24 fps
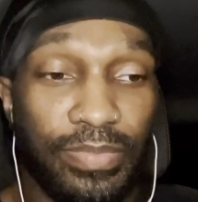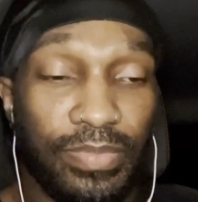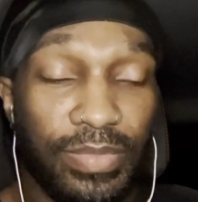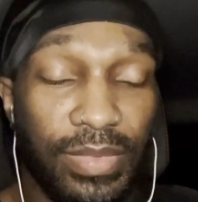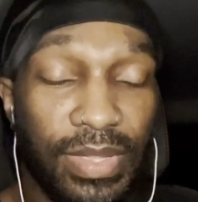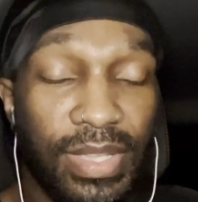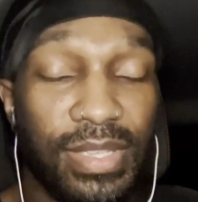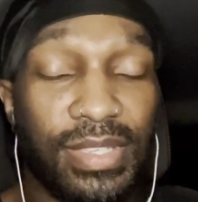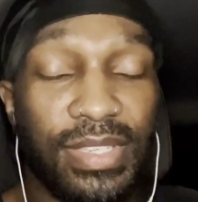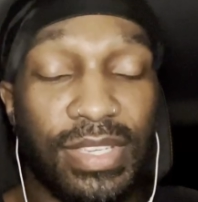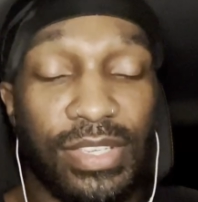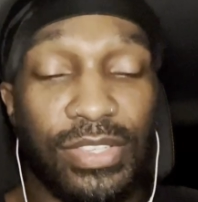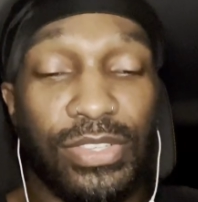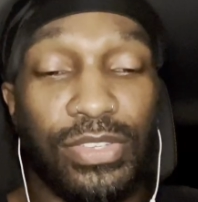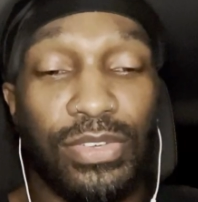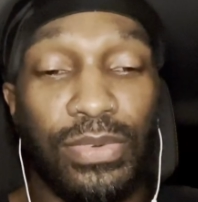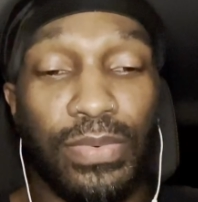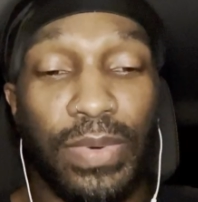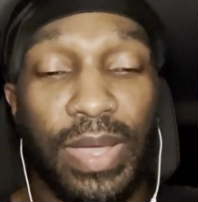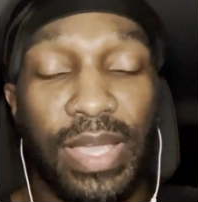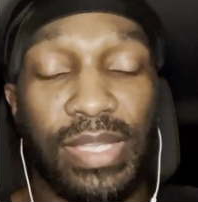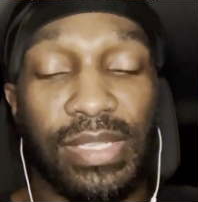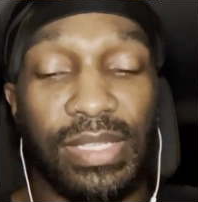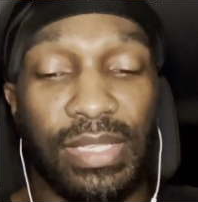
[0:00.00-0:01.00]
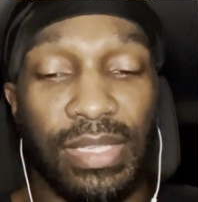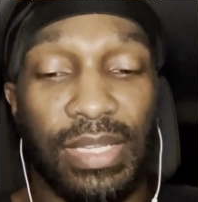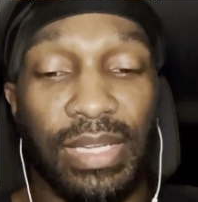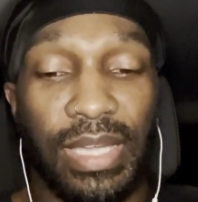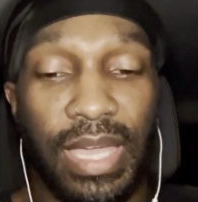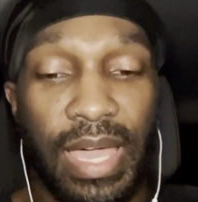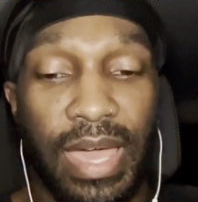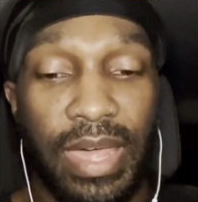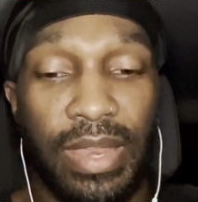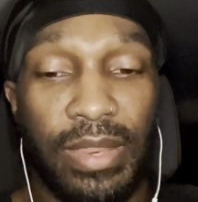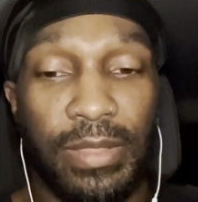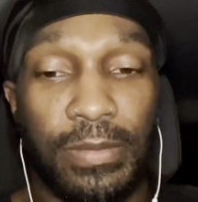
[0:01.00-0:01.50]
It's just two ways to look
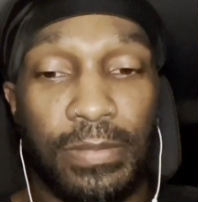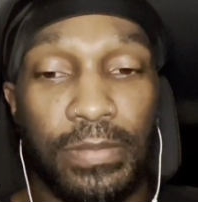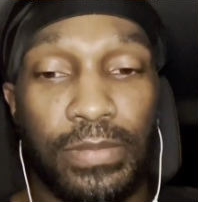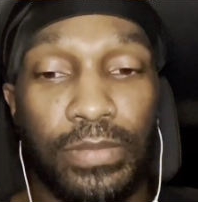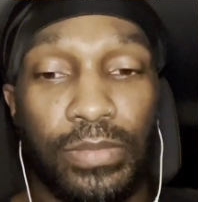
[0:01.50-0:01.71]
at it.